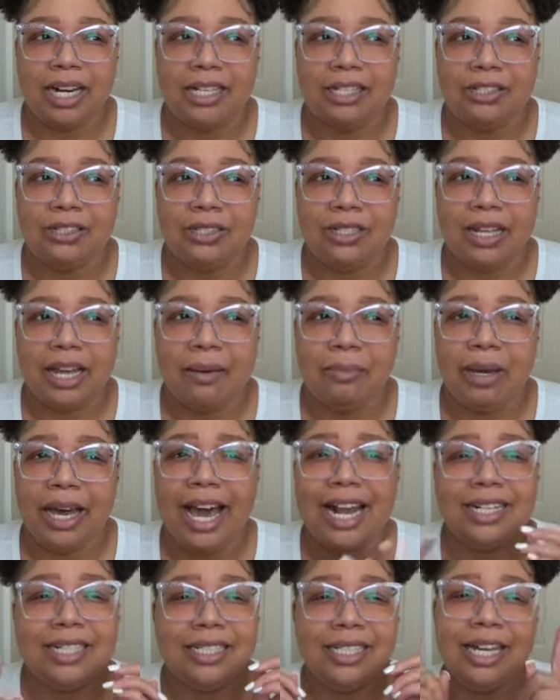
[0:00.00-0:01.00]
of used to that. But
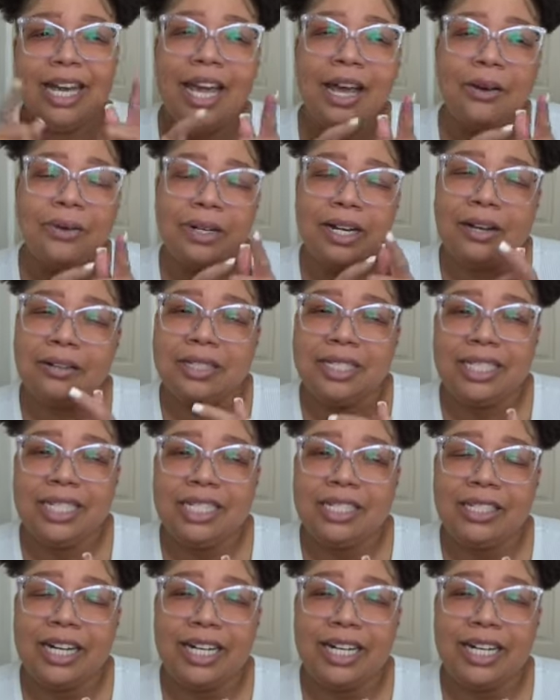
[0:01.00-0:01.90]
actually, when I was a teacher,